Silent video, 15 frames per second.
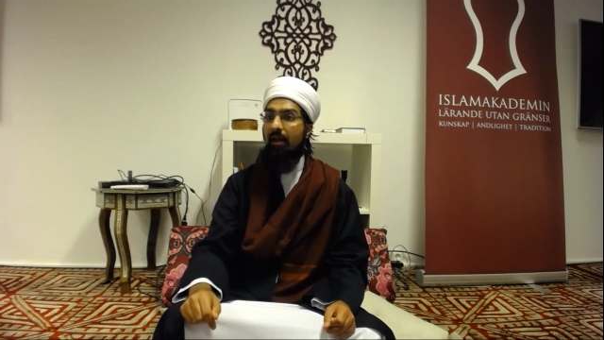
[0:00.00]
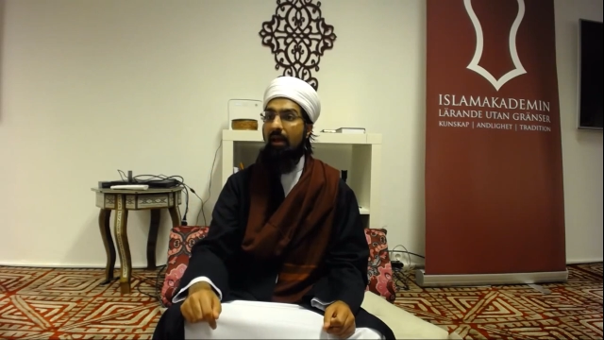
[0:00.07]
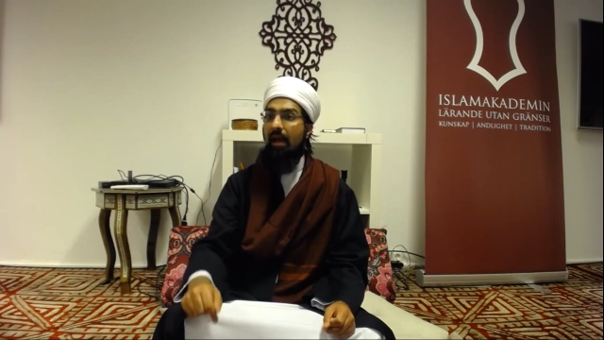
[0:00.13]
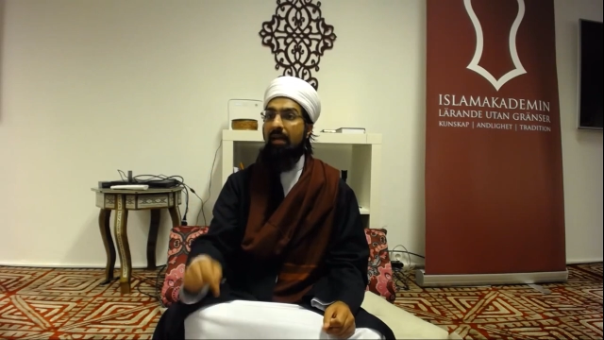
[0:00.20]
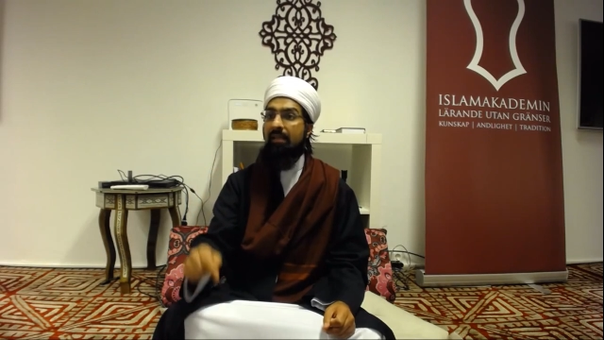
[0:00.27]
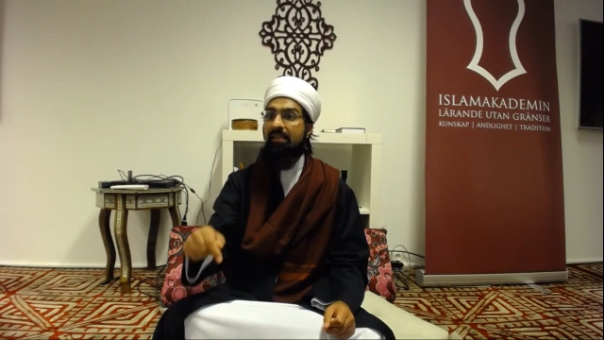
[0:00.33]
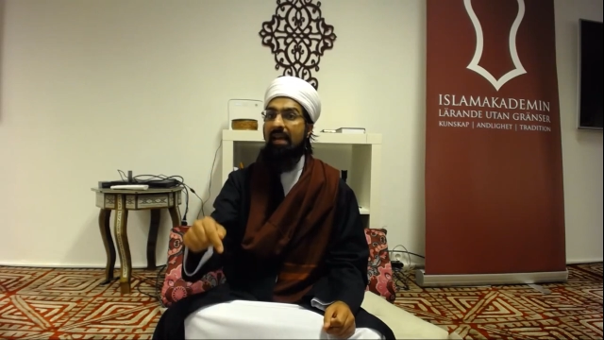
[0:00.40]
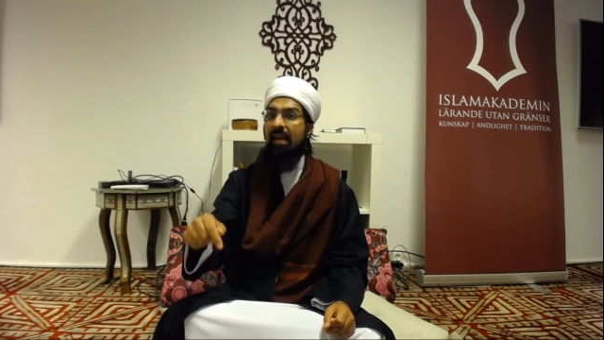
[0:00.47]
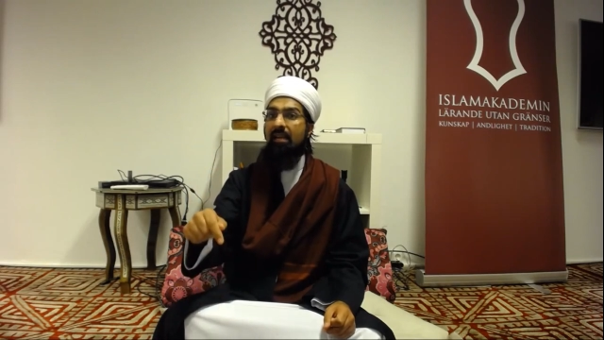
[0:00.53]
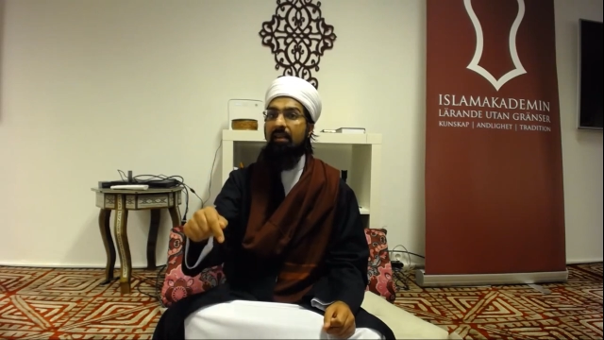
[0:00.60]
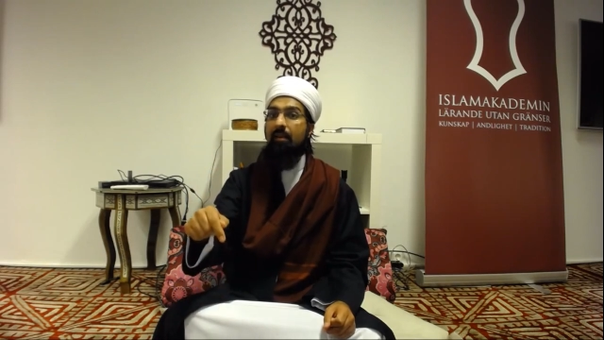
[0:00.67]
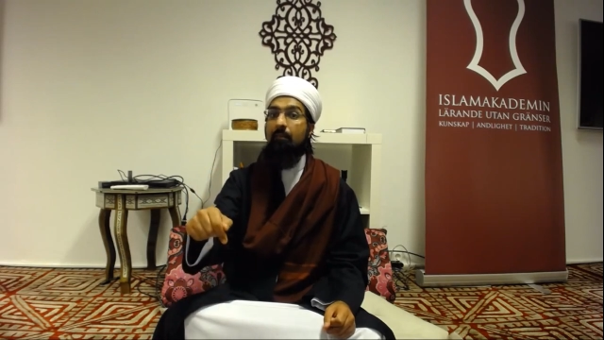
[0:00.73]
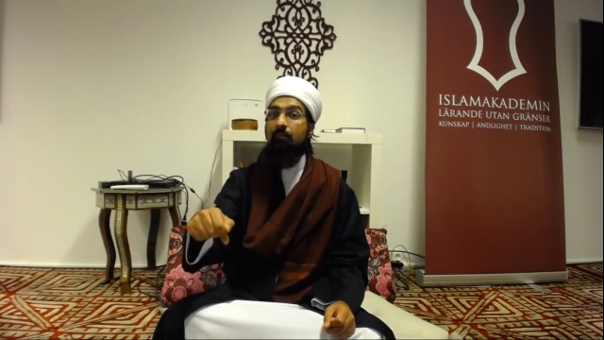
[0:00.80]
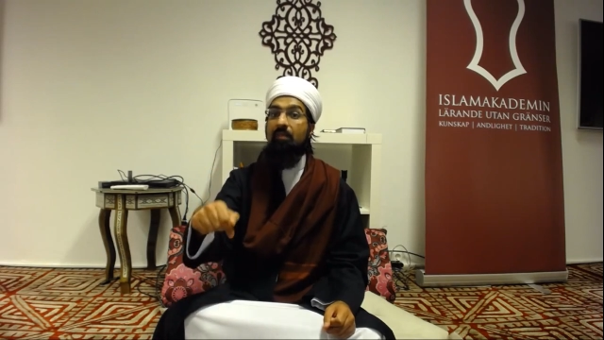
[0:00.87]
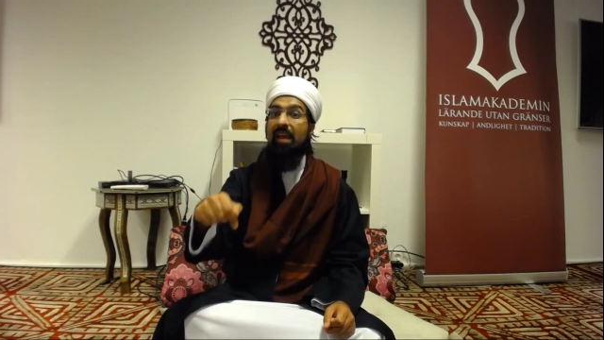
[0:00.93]
And then
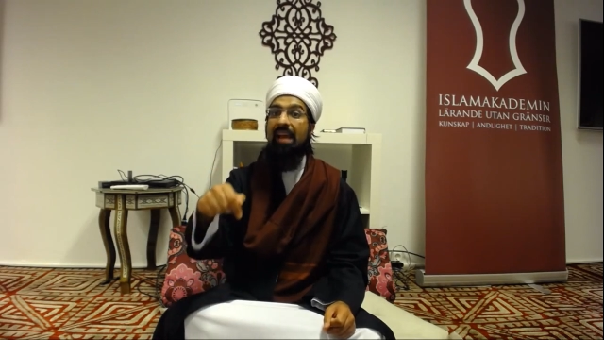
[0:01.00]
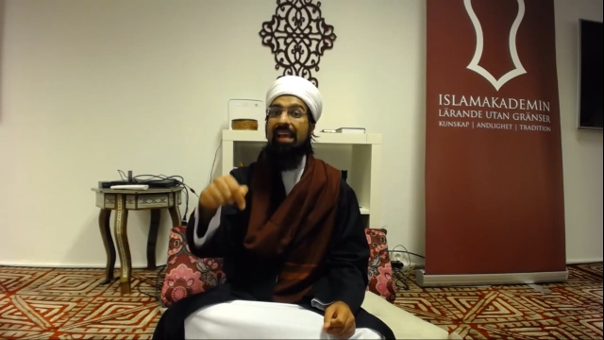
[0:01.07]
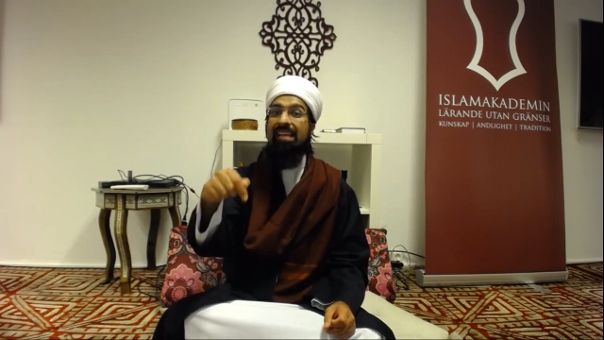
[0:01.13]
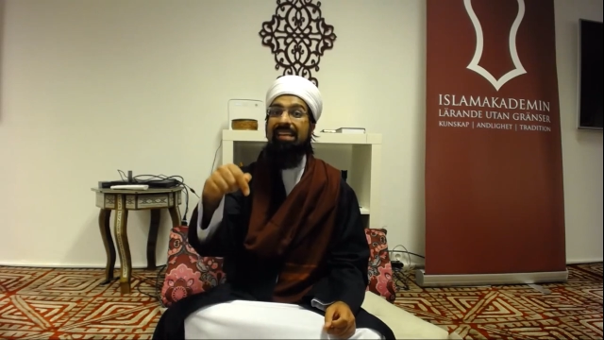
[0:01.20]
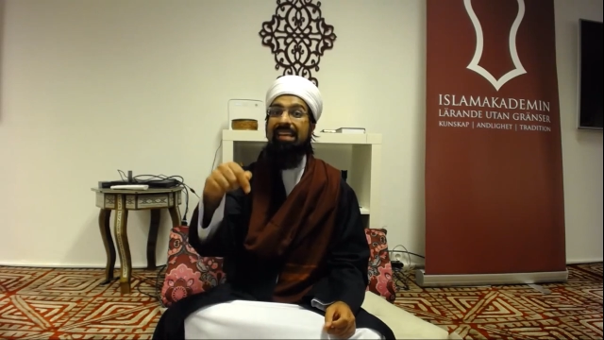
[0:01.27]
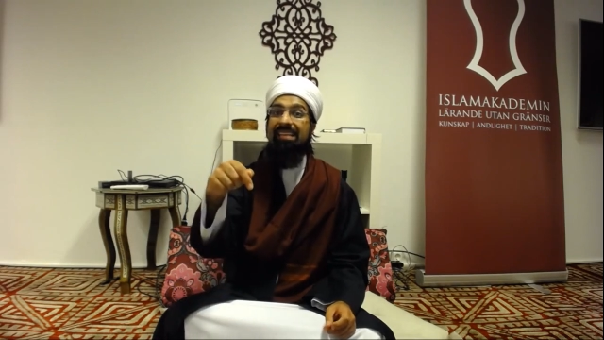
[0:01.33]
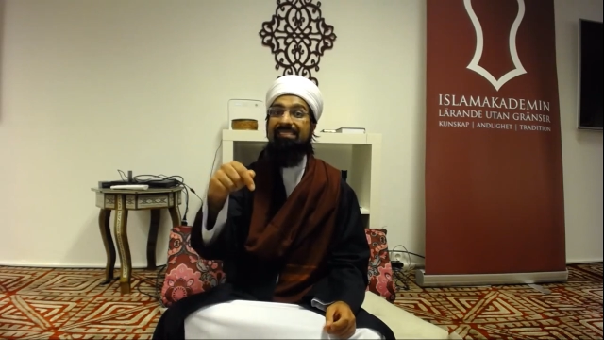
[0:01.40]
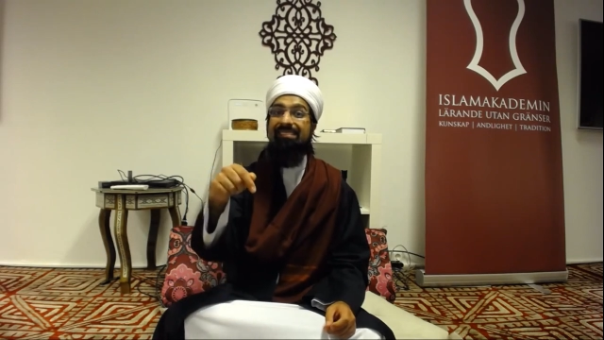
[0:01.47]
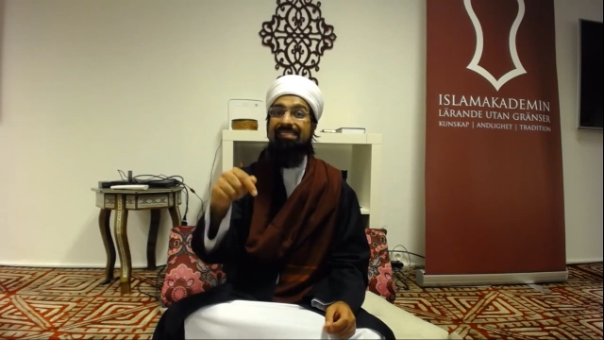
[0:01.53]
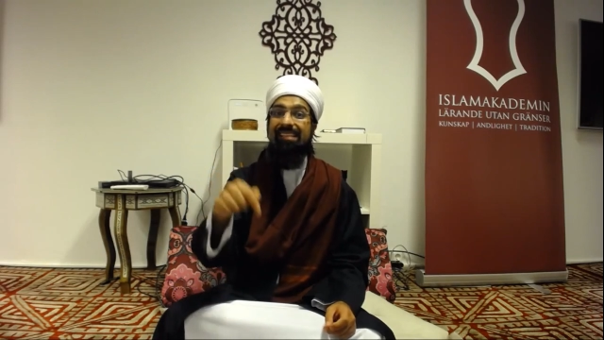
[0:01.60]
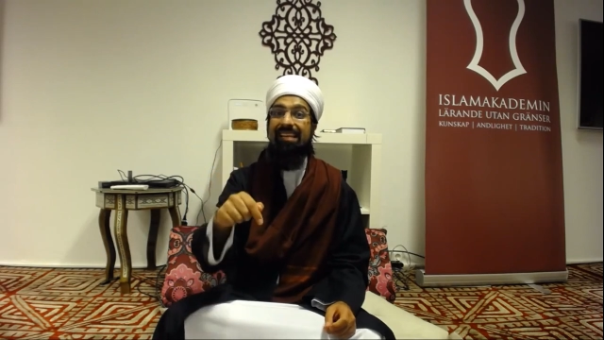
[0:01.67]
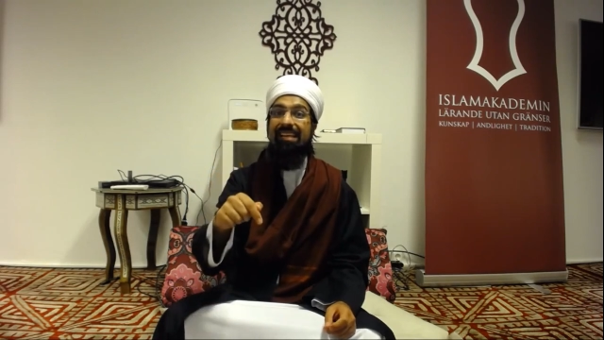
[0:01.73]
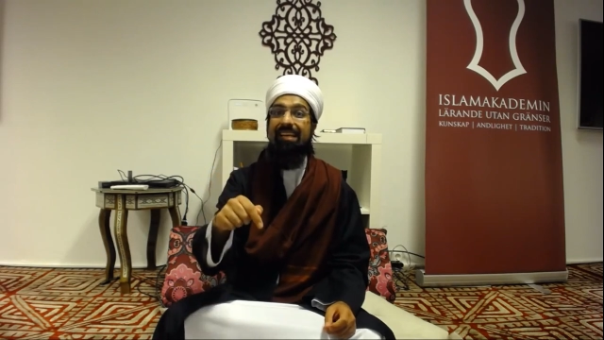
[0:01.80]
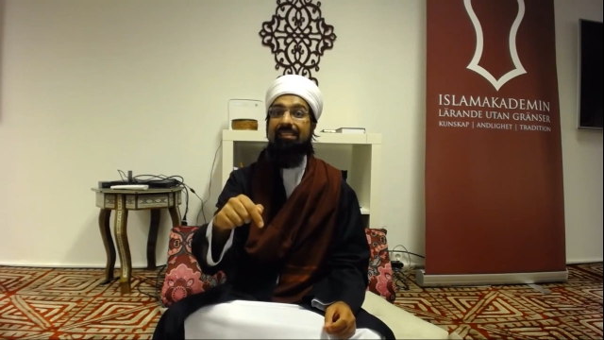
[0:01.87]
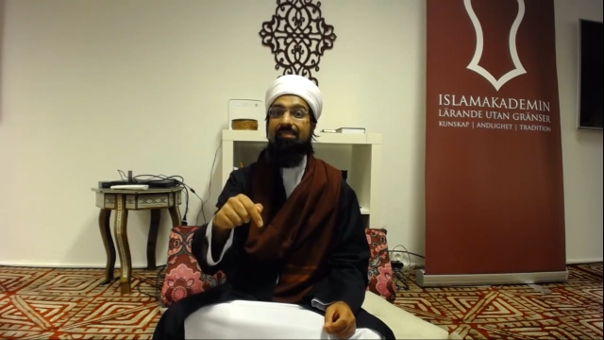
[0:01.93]
in his
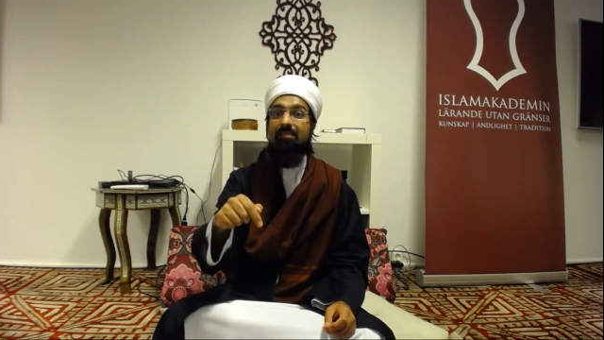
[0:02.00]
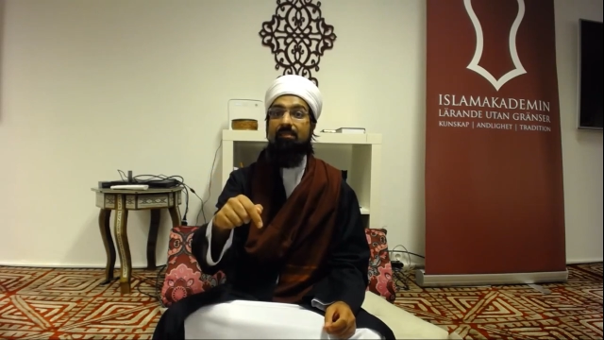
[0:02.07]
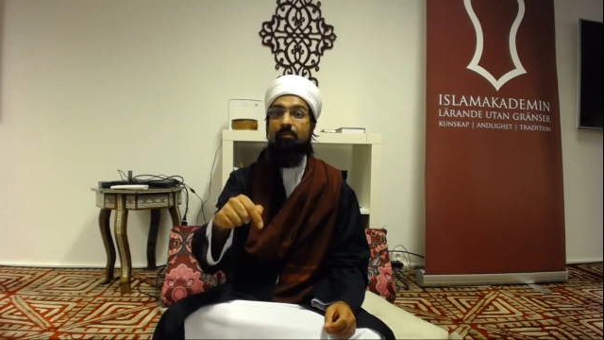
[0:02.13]
teens,